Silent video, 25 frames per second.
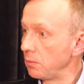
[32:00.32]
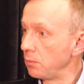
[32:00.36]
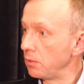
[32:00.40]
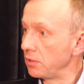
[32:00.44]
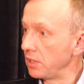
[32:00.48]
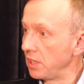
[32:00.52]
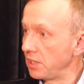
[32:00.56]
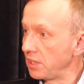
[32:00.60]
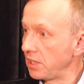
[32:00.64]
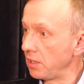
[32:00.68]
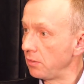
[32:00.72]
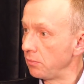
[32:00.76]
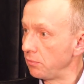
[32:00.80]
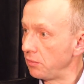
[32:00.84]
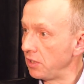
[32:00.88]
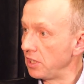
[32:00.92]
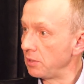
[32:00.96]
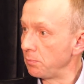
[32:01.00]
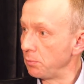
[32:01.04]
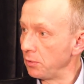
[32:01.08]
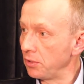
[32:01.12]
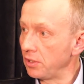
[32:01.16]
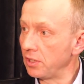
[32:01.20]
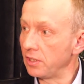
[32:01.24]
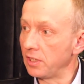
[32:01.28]
what they said on
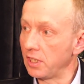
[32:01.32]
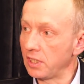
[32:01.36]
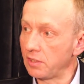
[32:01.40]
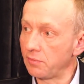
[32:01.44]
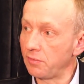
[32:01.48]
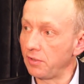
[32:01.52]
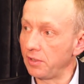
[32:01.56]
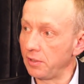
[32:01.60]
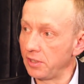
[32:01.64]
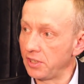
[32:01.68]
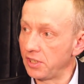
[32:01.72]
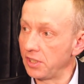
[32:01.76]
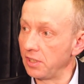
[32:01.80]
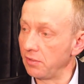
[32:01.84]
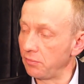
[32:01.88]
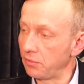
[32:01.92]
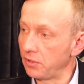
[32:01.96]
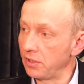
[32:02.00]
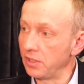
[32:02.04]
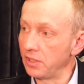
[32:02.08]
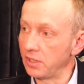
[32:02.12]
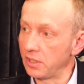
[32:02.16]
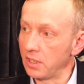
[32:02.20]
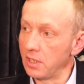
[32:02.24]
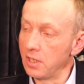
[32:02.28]
Facebook, and that's very
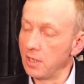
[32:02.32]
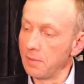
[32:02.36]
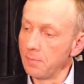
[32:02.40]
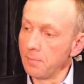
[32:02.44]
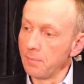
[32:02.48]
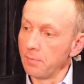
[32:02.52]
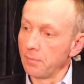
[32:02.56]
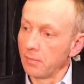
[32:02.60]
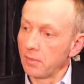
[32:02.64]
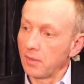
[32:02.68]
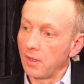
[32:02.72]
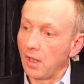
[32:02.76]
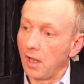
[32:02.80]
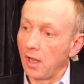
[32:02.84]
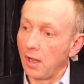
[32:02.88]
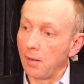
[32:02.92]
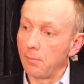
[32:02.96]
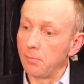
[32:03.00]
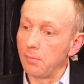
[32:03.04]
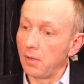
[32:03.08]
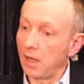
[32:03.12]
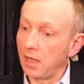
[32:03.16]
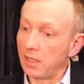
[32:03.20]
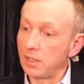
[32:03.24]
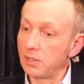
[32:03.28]
significant.
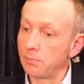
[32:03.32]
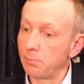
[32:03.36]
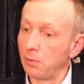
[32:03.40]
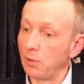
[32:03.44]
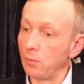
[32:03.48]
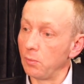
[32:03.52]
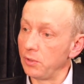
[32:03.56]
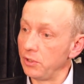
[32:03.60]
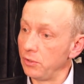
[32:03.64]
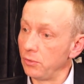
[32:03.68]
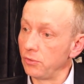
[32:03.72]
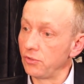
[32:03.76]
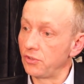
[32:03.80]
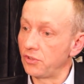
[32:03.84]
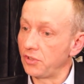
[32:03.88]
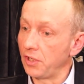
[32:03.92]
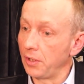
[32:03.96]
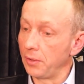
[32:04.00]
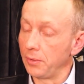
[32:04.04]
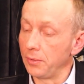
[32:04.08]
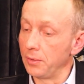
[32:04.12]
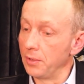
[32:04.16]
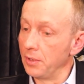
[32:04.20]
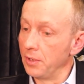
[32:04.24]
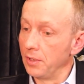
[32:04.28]
But we
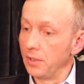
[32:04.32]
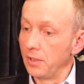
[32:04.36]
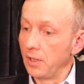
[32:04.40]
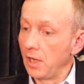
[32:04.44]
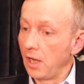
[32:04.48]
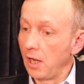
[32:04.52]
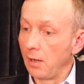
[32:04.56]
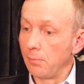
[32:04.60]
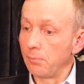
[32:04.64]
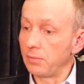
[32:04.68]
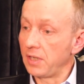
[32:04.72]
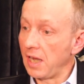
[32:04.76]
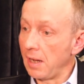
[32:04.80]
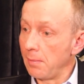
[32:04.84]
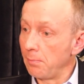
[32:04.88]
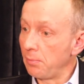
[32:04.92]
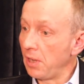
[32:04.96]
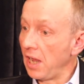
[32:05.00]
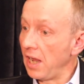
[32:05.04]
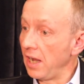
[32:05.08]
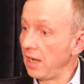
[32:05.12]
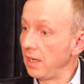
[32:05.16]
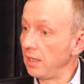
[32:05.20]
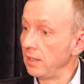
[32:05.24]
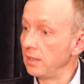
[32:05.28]
also
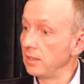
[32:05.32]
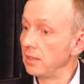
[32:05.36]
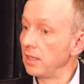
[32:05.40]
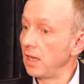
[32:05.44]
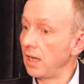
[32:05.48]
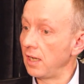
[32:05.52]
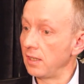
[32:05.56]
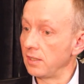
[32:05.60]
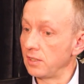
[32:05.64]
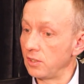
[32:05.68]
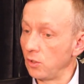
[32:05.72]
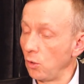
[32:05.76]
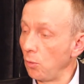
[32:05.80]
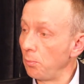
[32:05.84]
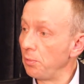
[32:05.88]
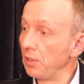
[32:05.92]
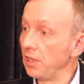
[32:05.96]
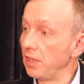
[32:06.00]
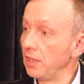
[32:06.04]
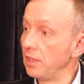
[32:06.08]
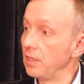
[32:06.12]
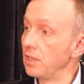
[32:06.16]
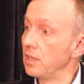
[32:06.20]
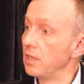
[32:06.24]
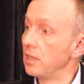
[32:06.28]
campaign and
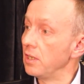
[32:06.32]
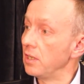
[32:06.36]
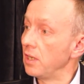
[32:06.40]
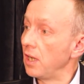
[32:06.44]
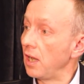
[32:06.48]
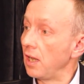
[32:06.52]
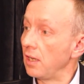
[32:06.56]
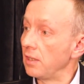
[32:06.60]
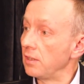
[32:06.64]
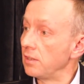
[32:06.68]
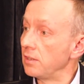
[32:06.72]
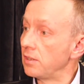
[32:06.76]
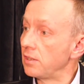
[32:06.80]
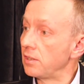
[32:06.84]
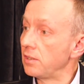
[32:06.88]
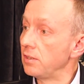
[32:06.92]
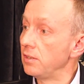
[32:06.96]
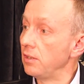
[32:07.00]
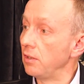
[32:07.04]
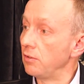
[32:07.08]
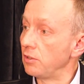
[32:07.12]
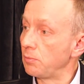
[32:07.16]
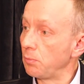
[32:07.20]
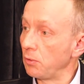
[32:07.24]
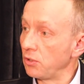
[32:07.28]
lobby and, you
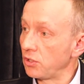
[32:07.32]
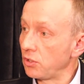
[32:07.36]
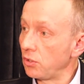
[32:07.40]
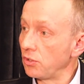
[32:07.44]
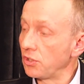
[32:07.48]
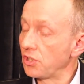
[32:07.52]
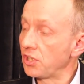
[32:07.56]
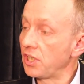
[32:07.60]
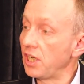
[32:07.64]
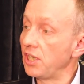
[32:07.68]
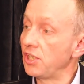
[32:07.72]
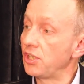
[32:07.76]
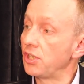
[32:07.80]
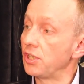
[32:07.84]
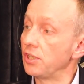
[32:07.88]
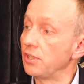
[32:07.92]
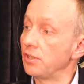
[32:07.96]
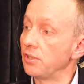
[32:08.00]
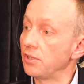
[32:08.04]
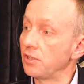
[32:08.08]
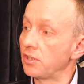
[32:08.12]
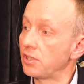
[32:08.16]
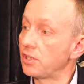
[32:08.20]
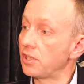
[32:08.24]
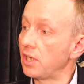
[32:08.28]
know, respond to
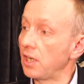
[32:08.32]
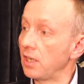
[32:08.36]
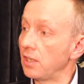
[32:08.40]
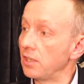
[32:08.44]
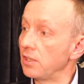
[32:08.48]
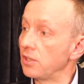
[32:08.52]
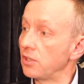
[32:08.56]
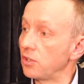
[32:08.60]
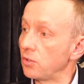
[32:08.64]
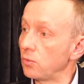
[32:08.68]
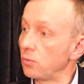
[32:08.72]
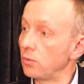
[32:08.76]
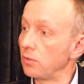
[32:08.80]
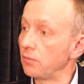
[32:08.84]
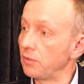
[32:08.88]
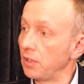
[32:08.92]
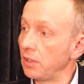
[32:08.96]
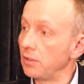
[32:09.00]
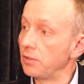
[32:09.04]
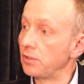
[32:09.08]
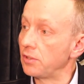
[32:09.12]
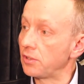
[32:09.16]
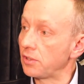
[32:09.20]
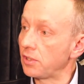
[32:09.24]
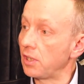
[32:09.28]
consultations and all of
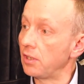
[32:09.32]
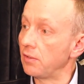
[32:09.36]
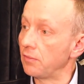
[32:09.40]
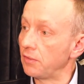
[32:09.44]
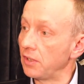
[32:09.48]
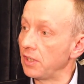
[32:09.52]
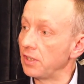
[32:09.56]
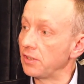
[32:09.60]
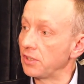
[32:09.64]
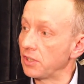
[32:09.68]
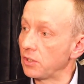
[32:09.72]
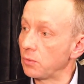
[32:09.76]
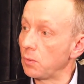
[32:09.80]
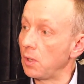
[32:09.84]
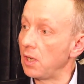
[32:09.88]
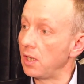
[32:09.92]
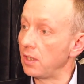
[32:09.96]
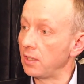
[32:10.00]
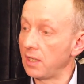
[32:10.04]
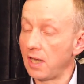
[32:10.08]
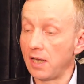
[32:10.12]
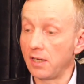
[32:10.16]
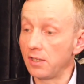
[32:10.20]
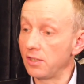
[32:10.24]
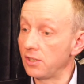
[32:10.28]
those kind of things as
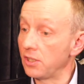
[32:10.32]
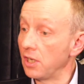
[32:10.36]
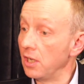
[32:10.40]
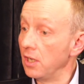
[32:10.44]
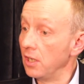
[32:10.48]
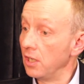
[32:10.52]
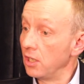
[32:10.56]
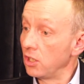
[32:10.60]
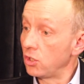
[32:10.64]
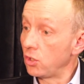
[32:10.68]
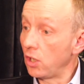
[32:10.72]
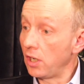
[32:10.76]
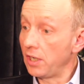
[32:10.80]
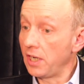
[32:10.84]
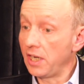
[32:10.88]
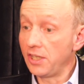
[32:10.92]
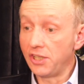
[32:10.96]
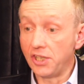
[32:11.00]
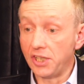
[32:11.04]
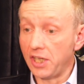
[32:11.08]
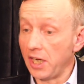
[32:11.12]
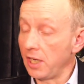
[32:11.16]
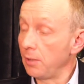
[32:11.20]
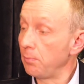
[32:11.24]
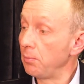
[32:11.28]
well, and try and
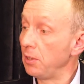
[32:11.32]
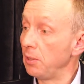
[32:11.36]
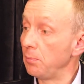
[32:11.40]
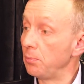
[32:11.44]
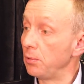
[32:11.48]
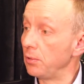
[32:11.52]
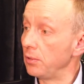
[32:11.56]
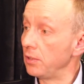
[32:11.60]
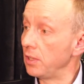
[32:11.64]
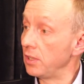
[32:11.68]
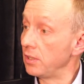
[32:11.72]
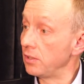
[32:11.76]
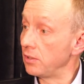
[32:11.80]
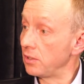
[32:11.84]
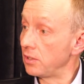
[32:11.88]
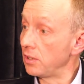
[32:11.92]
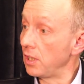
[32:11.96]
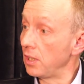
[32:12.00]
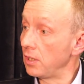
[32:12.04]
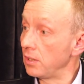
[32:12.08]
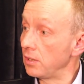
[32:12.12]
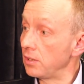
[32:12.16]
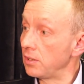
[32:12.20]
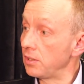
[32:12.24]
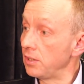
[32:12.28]
educate people
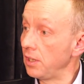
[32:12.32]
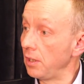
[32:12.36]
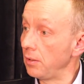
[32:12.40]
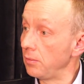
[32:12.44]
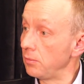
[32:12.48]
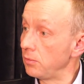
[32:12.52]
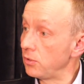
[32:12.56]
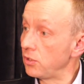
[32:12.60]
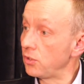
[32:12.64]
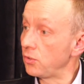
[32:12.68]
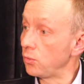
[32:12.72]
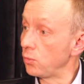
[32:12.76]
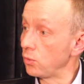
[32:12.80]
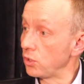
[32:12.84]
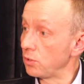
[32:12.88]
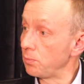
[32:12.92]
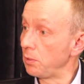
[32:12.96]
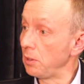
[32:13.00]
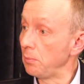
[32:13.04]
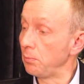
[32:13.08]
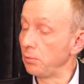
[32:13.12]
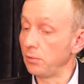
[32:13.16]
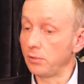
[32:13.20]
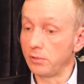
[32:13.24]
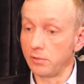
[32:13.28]
and you know, talk to
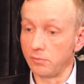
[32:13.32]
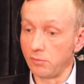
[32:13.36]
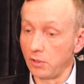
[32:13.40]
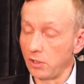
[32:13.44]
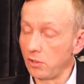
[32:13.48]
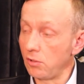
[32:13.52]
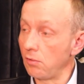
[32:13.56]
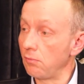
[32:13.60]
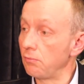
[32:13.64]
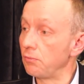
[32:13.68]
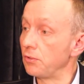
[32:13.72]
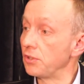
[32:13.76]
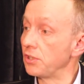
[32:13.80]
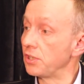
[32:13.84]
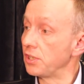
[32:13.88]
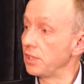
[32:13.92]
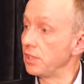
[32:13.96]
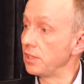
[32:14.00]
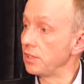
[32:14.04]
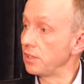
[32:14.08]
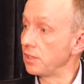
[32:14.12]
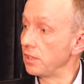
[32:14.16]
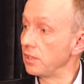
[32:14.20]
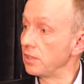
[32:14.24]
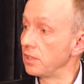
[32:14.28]
people and run
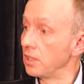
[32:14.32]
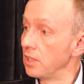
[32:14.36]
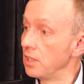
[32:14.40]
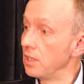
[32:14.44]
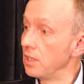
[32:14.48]
conferences and